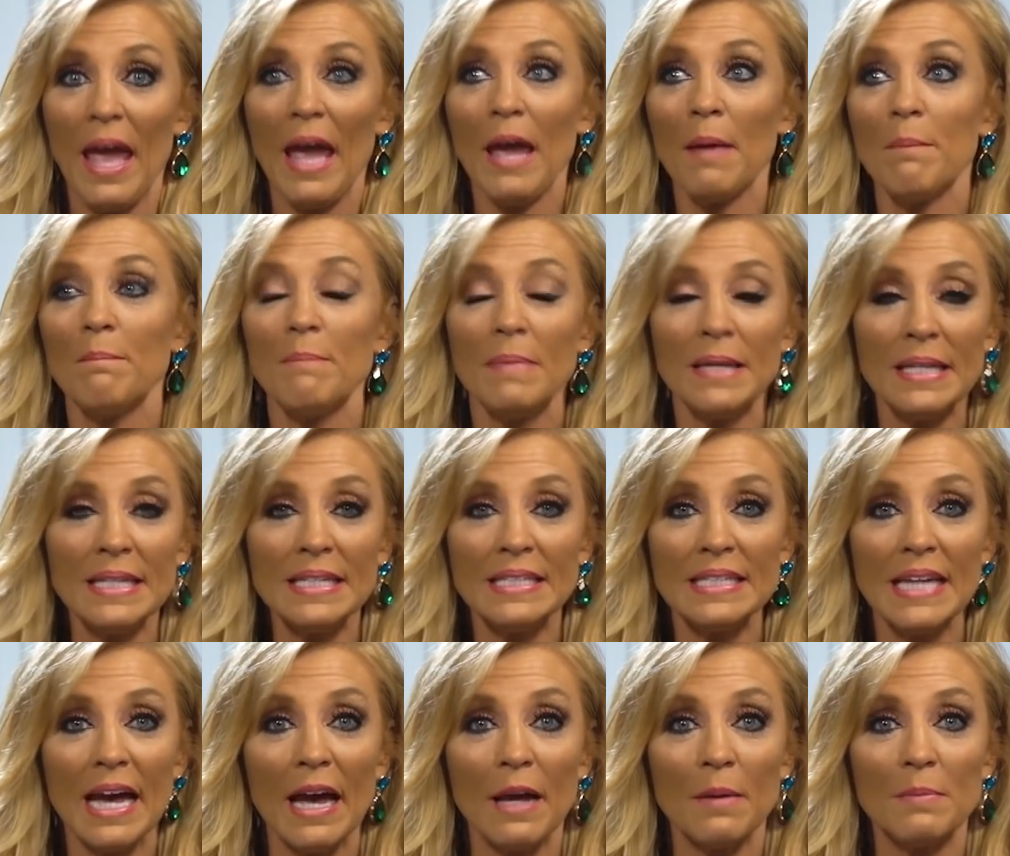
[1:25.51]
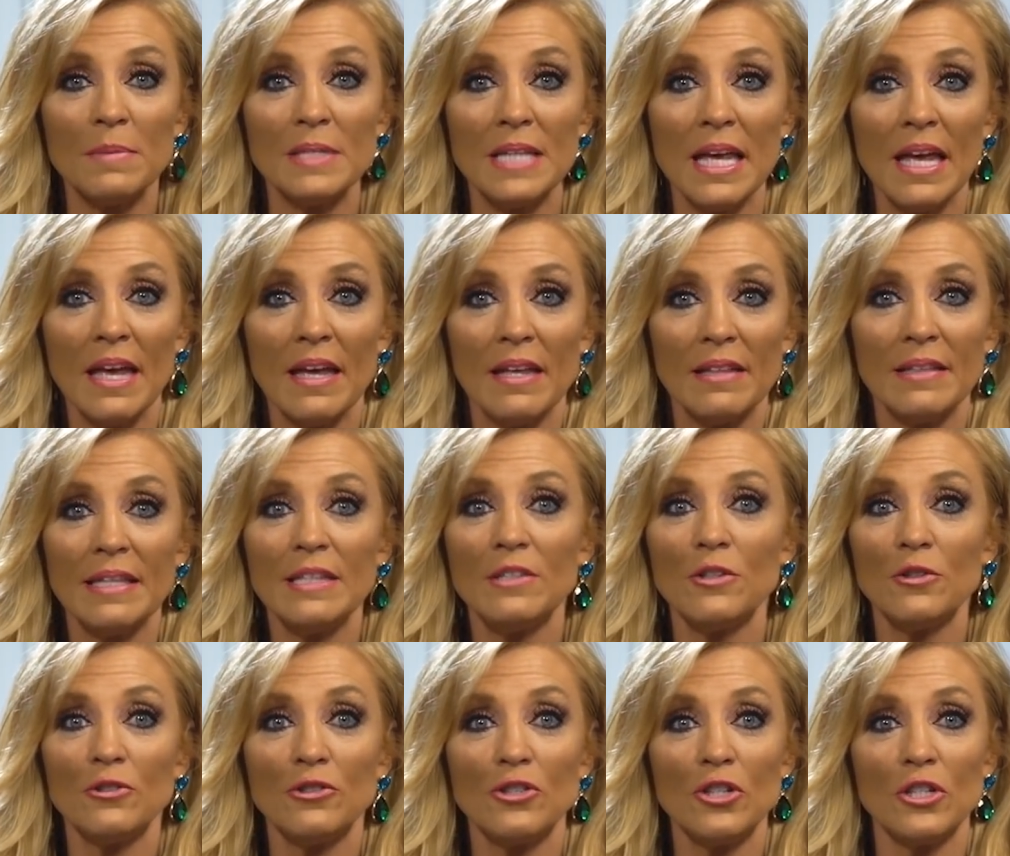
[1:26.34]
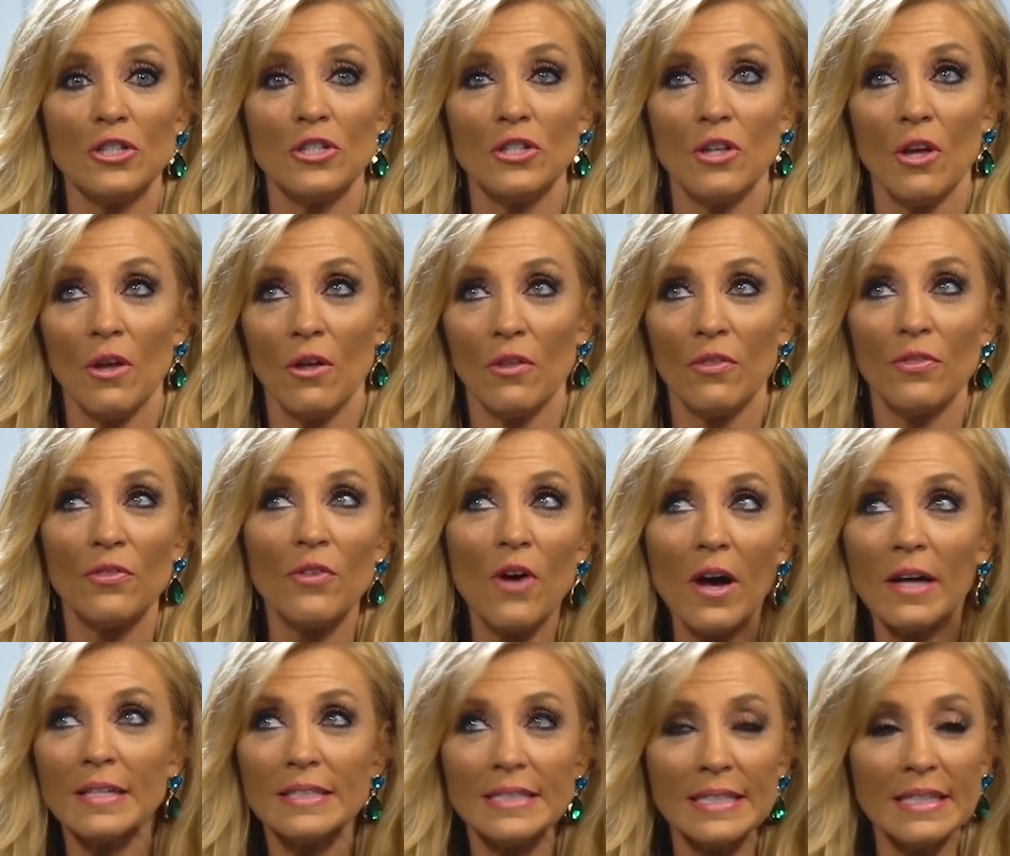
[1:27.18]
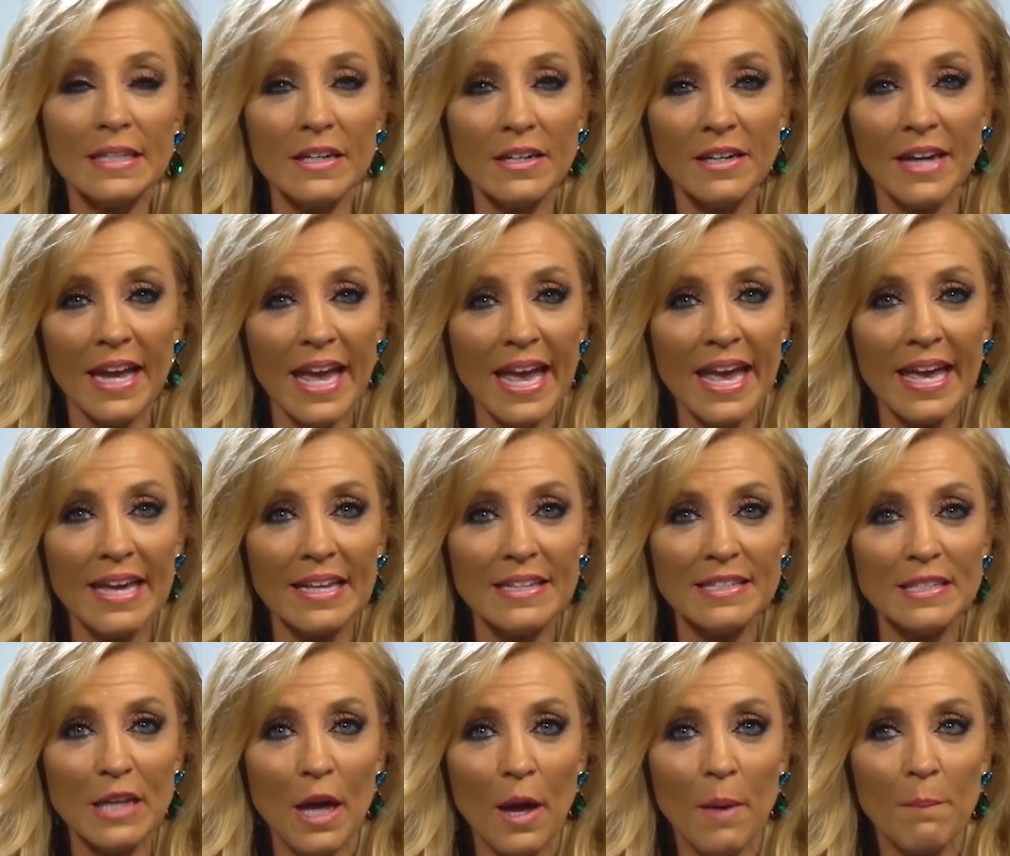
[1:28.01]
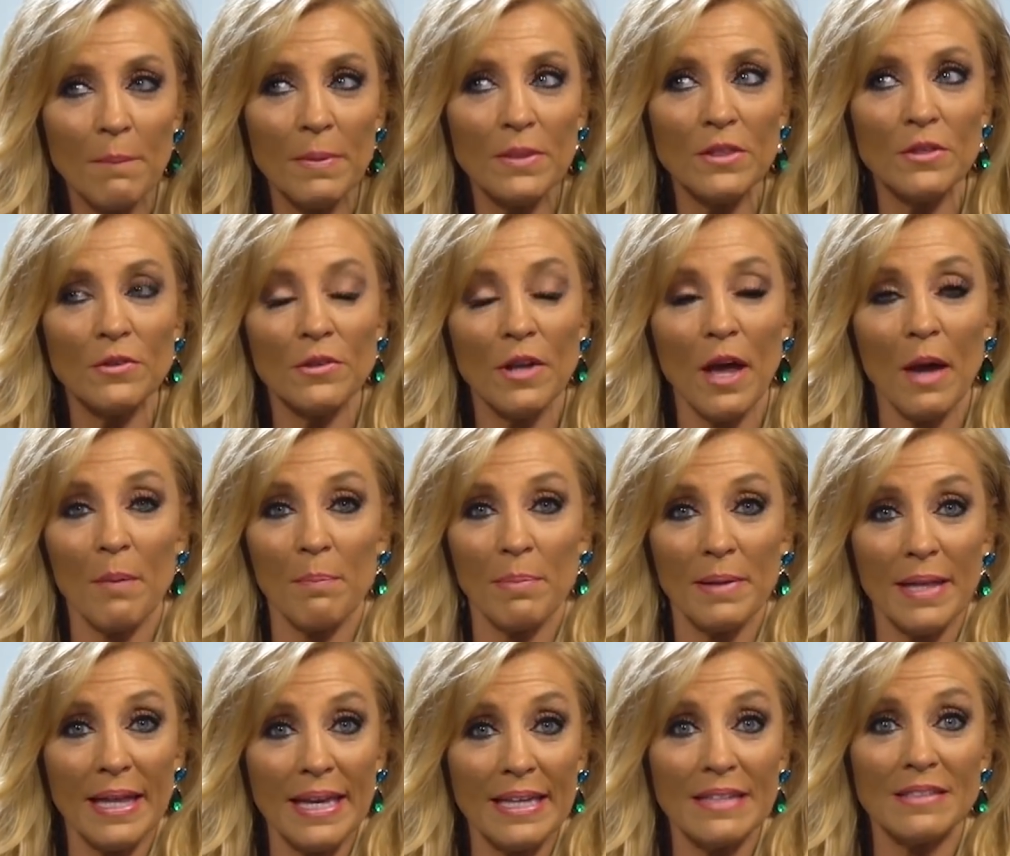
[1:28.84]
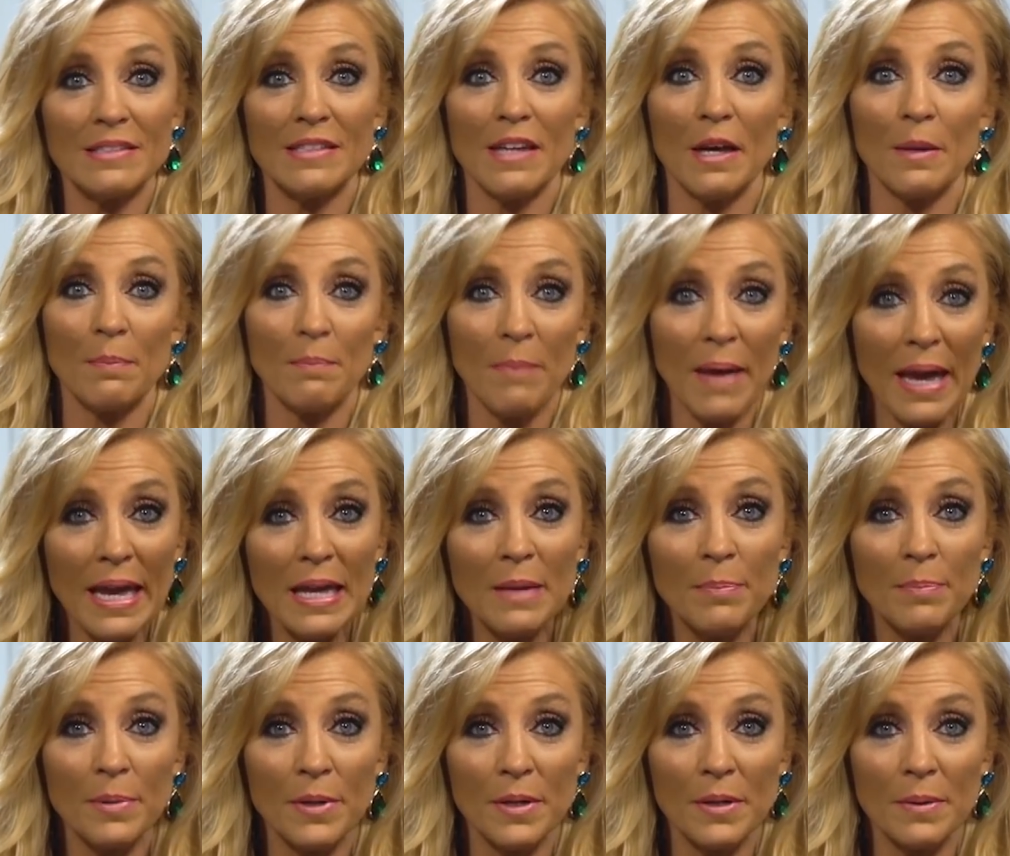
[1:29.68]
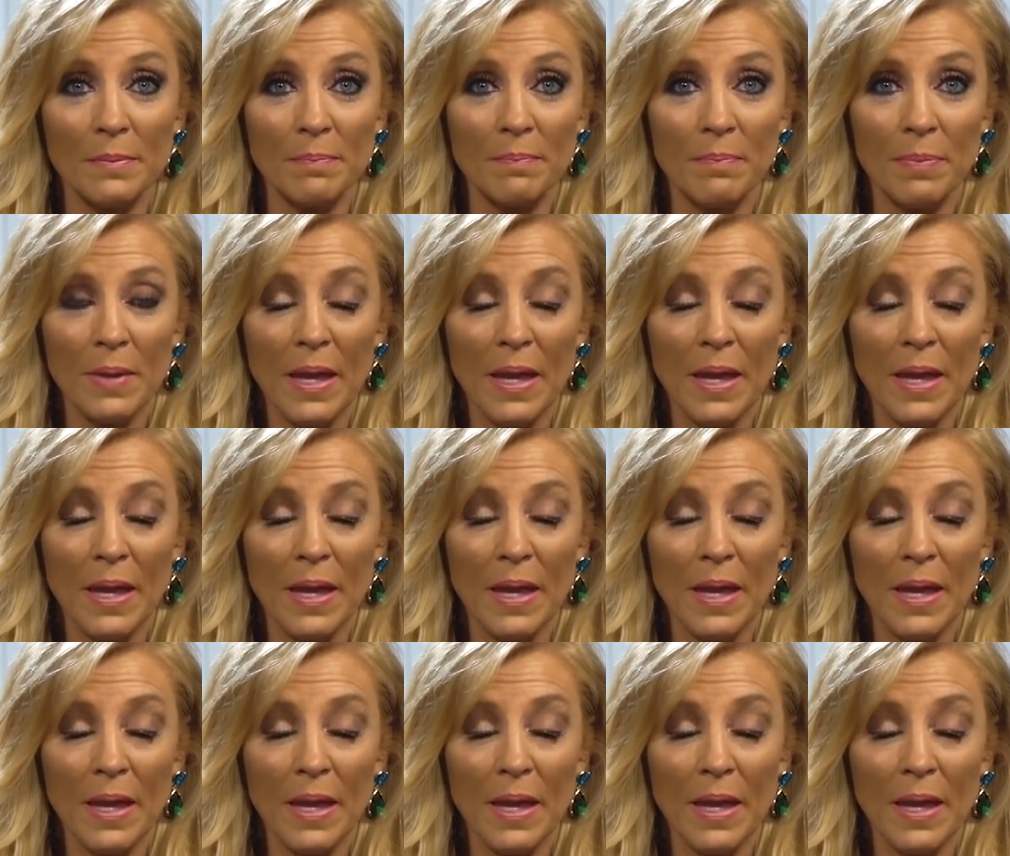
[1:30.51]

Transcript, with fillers: And many times, these are just thoughts in our heads, but they're not plans on paper.